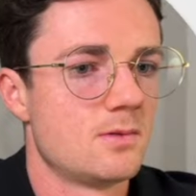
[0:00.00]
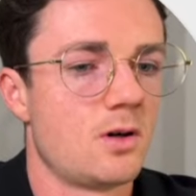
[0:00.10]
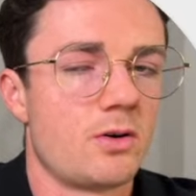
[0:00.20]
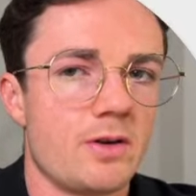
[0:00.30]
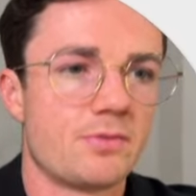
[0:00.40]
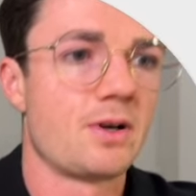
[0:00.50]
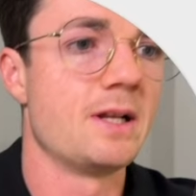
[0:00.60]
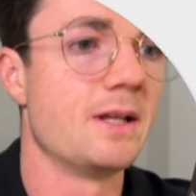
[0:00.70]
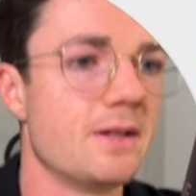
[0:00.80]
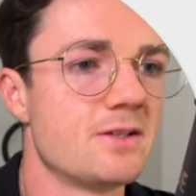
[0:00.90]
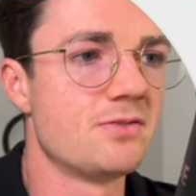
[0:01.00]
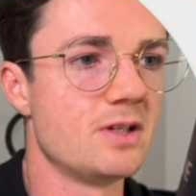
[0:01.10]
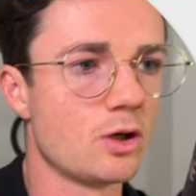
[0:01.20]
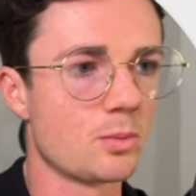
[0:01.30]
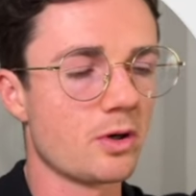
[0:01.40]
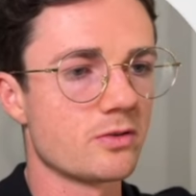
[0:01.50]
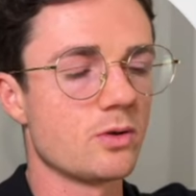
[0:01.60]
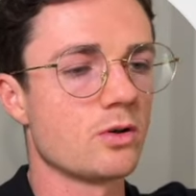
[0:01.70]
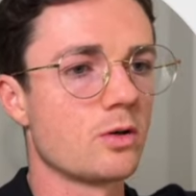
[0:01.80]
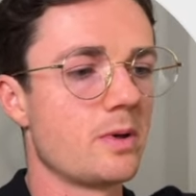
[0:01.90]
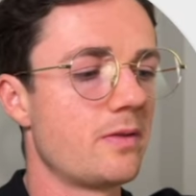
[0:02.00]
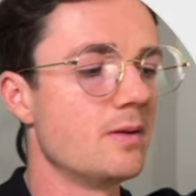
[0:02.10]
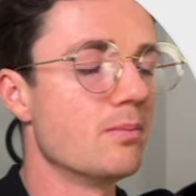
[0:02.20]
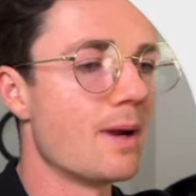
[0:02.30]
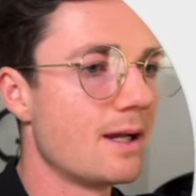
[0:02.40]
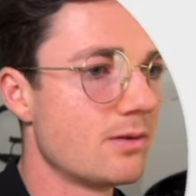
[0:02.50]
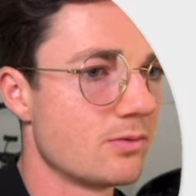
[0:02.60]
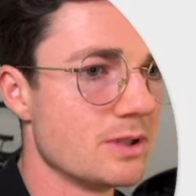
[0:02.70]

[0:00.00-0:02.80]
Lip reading: Alright friend, in this video I'm going to talk about the main